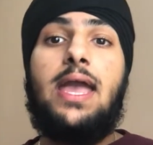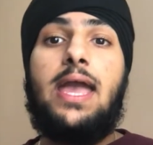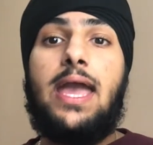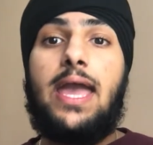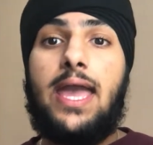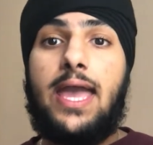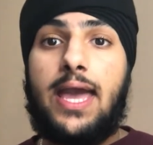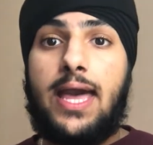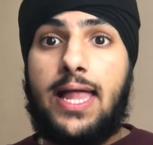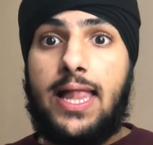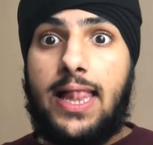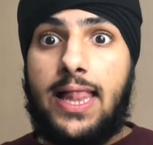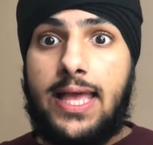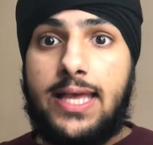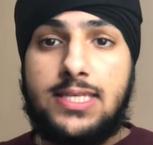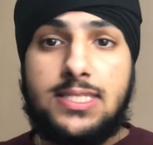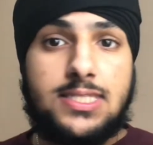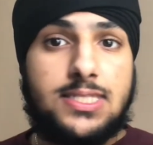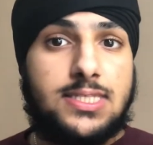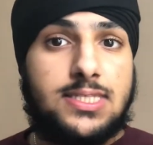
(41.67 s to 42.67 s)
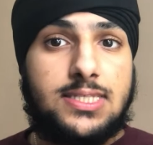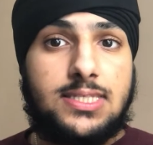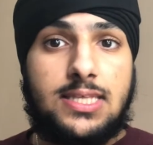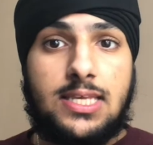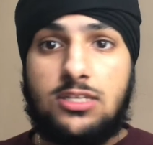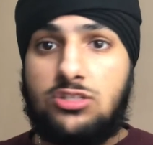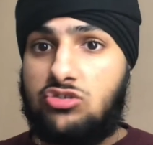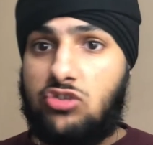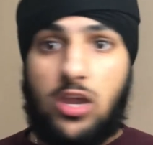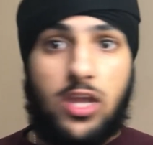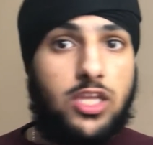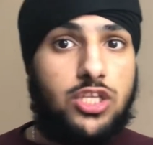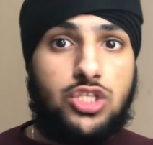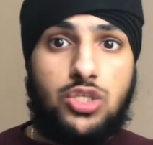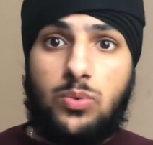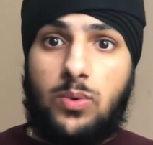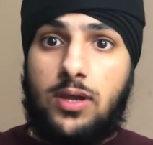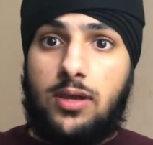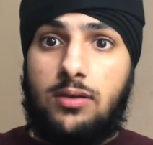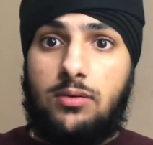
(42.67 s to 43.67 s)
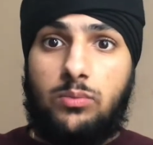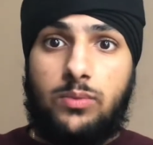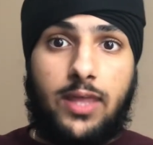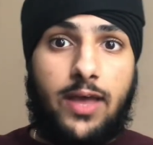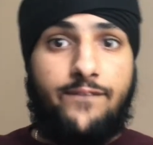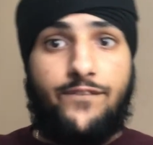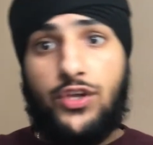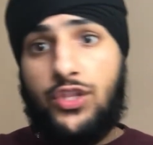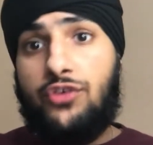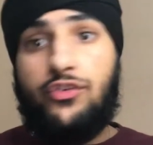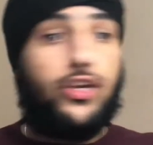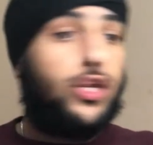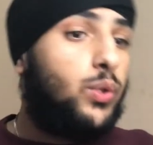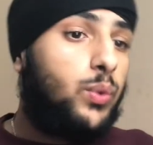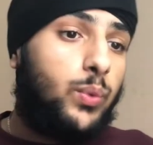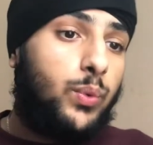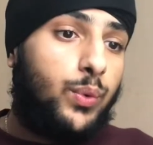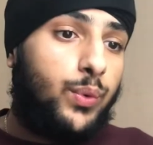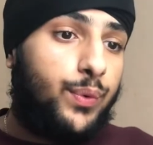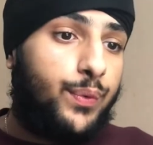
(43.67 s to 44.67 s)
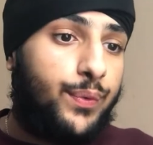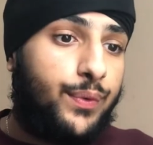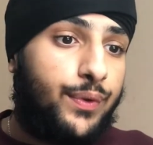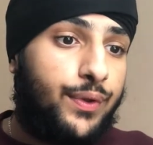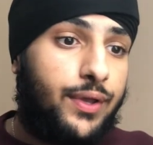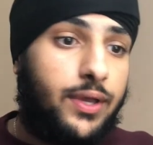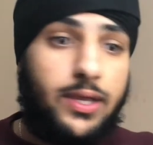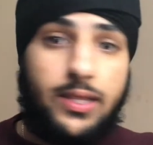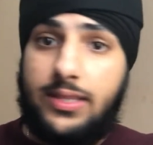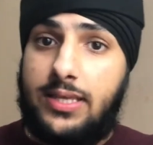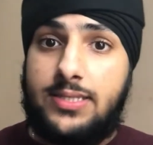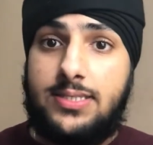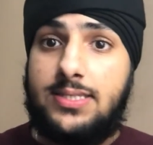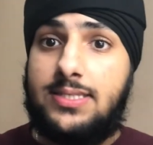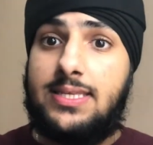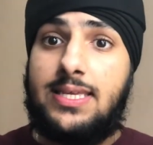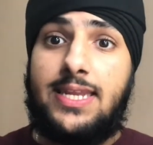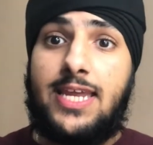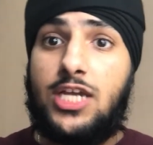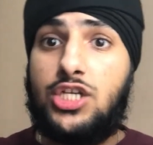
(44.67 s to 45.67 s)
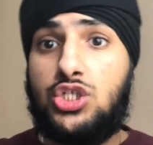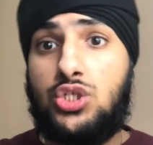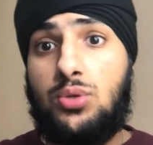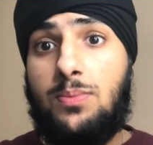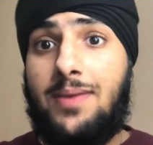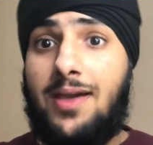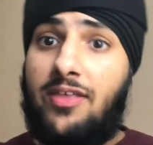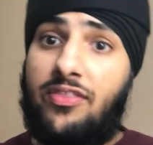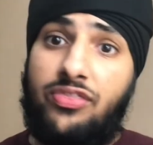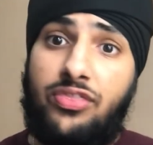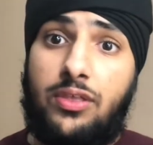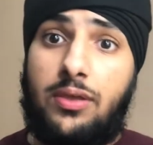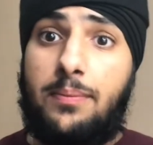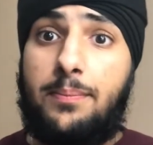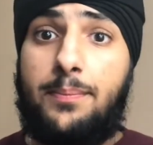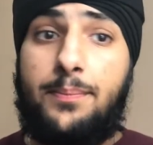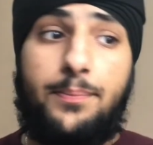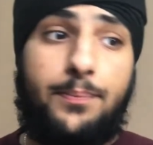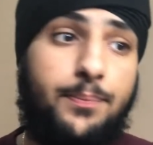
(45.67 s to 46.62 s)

And let's get straight into it. Without further ado, this is the national anthem.